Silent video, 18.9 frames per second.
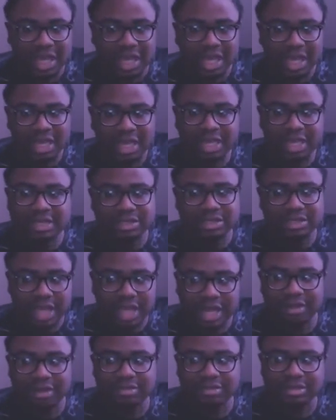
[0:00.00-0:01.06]
he's
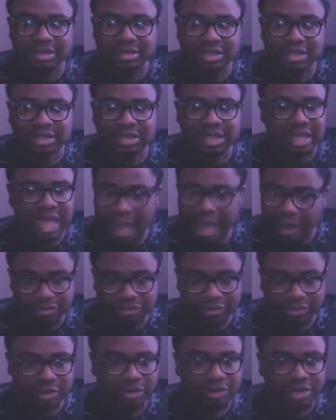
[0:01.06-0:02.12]
there to counter
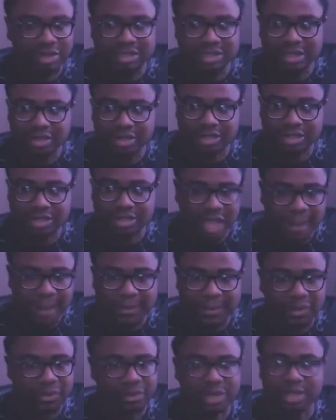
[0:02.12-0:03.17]
it, or he's there to stop
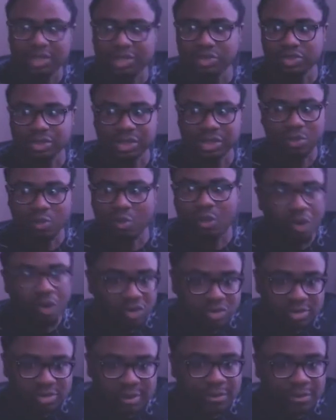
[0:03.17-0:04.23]
it, or he usually
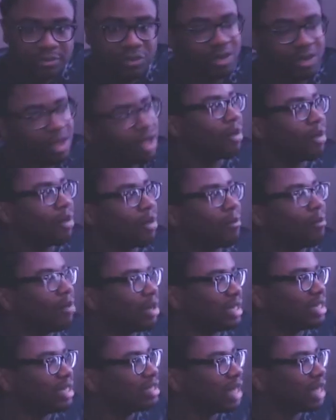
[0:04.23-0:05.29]
warns people. But
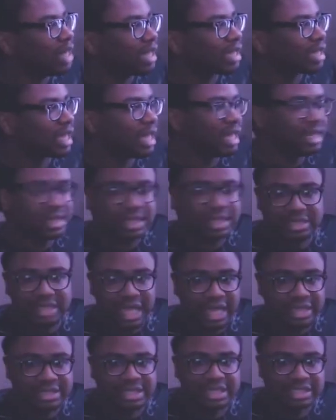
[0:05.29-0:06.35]
he, like, in this
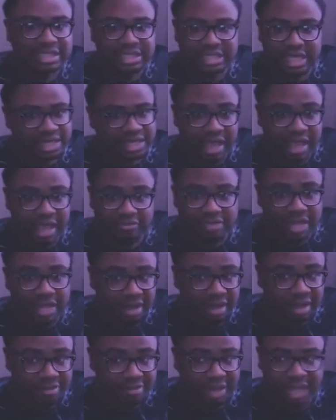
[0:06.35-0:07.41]
case, he just didn't have
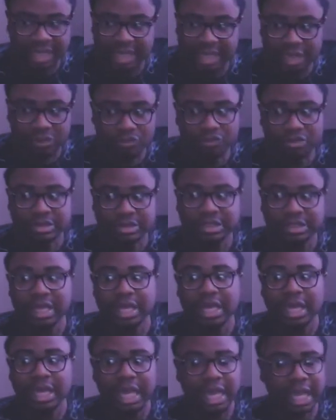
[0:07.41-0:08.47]
time. Like it was
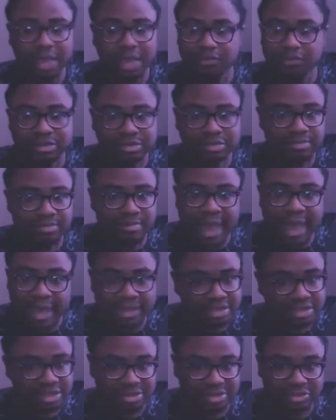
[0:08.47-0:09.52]
mass
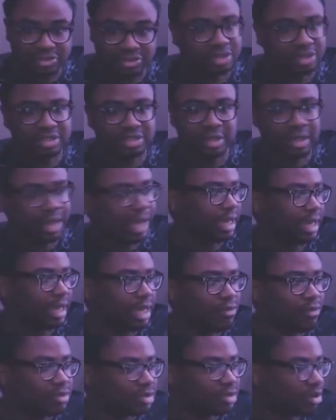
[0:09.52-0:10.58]
destruction. Like it
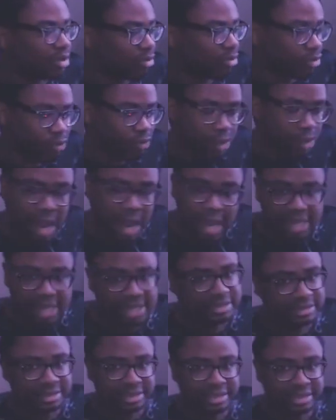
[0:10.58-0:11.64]
was
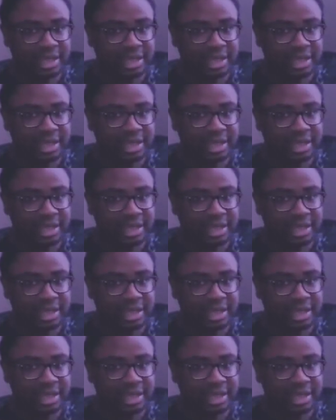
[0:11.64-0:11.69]
crazy,